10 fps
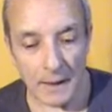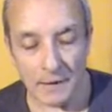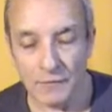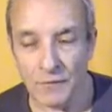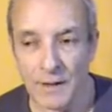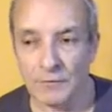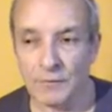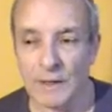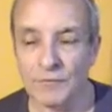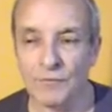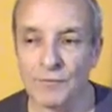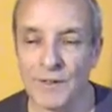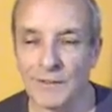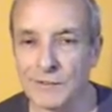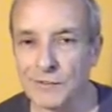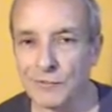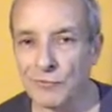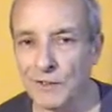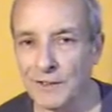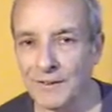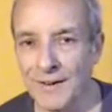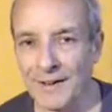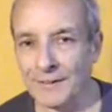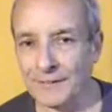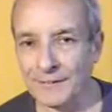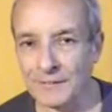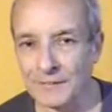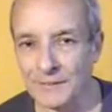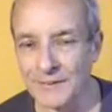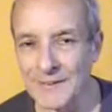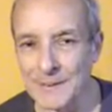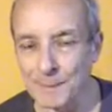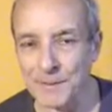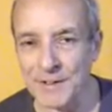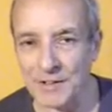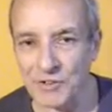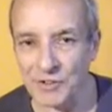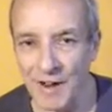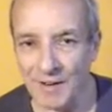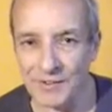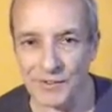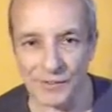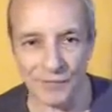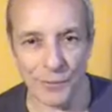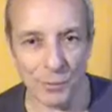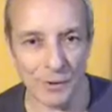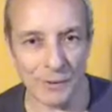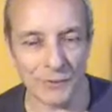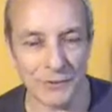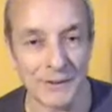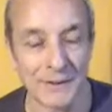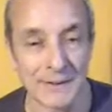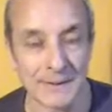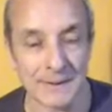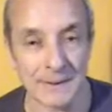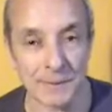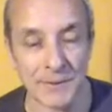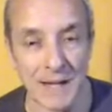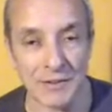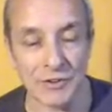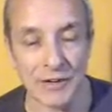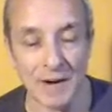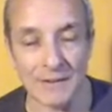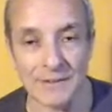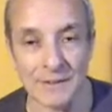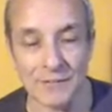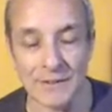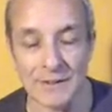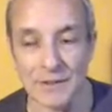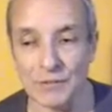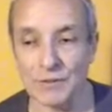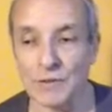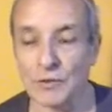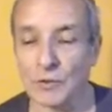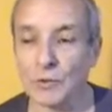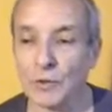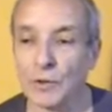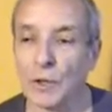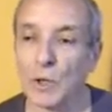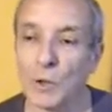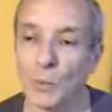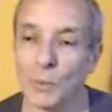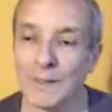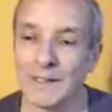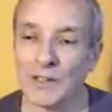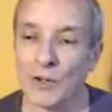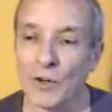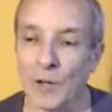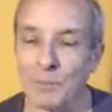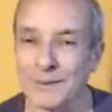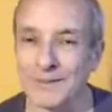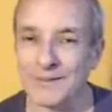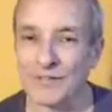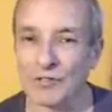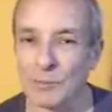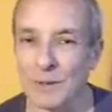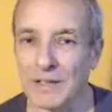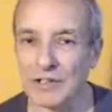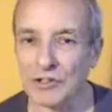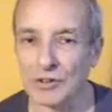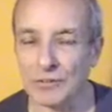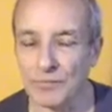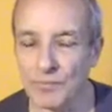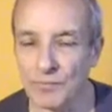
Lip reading: In failing to realize the insubstantiality of the world and the insubstantiality of the individual, we get caught up in discrimination.